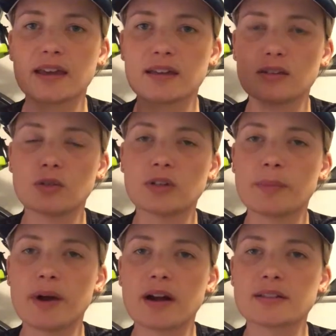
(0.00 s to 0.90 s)
and on the
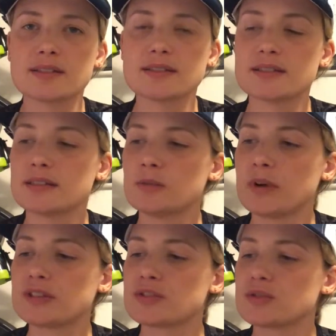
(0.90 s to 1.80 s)
parts the
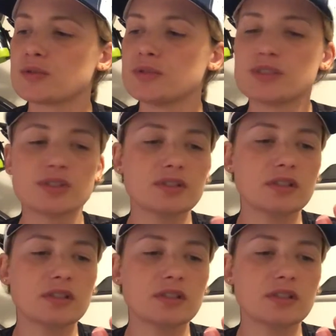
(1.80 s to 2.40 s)
wetsuit